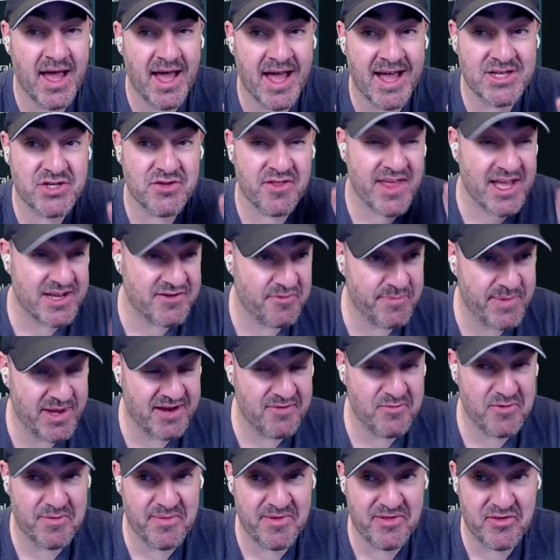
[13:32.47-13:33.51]
So thanks for being
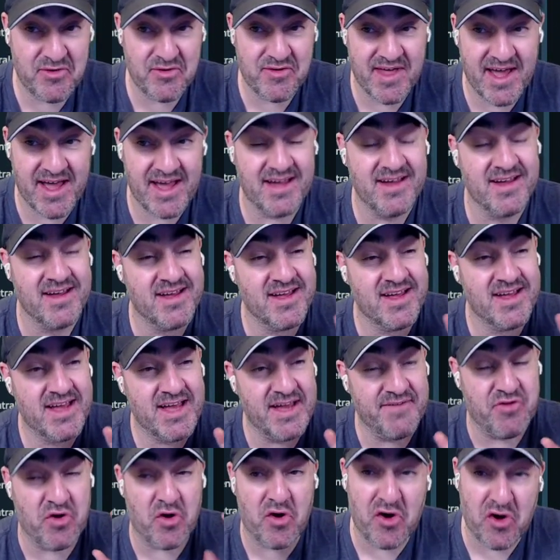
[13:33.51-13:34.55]
with me through that. If
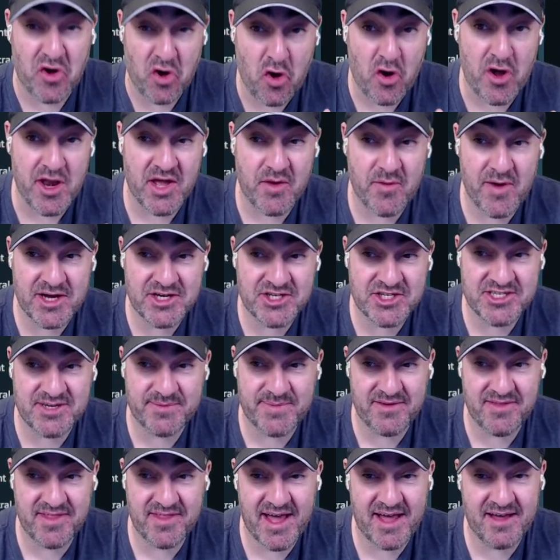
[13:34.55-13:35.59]
you've got any questions
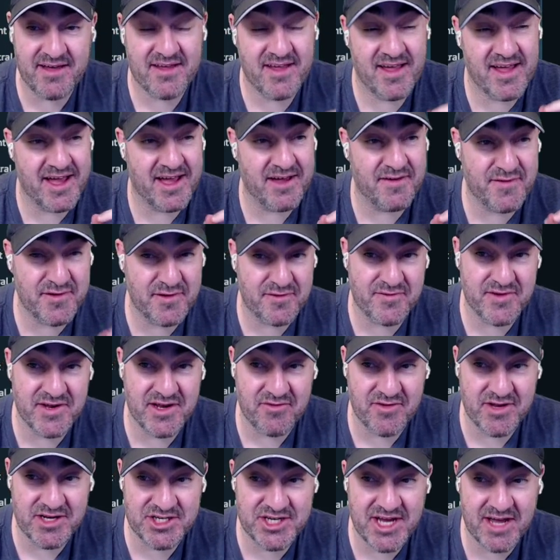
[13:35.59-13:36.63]
about that, feel free to
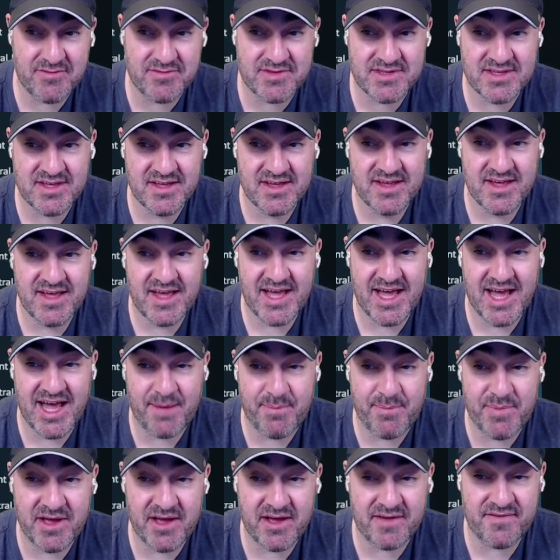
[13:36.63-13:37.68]
reach out.
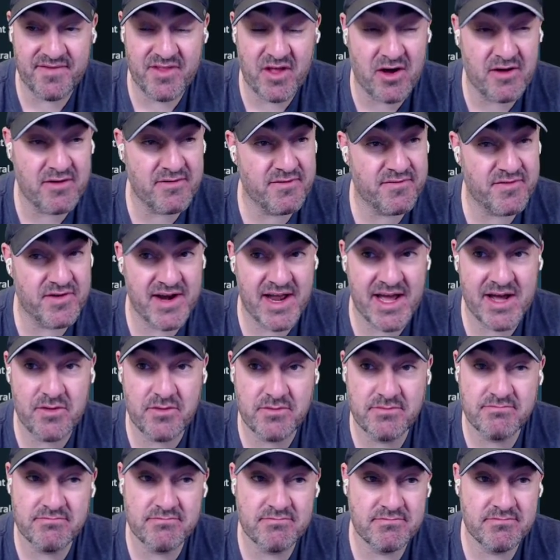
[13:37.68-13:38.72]
But if not, for now,
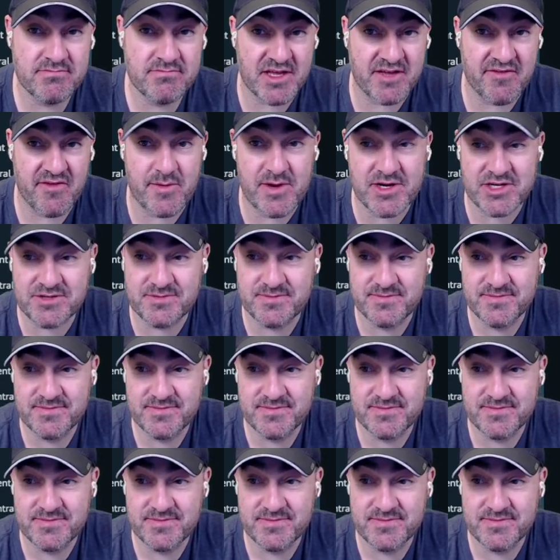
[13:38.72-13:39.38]
thank you very much.